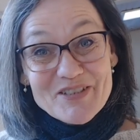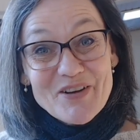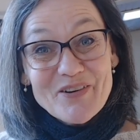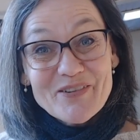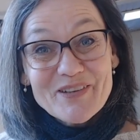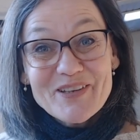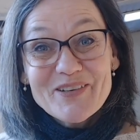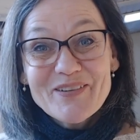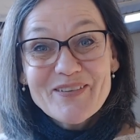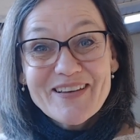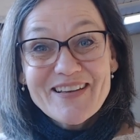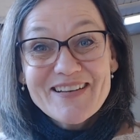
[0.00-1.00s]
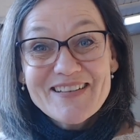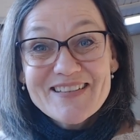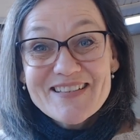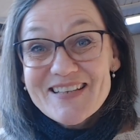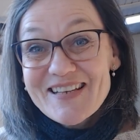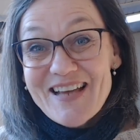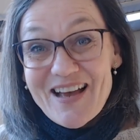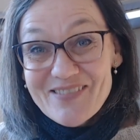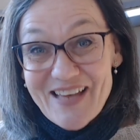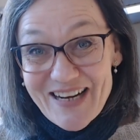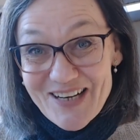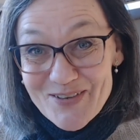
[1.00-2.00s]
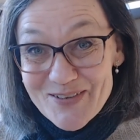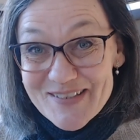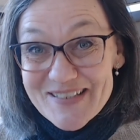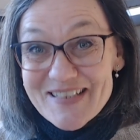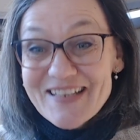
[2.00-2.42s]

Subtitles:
so you can see how that looks.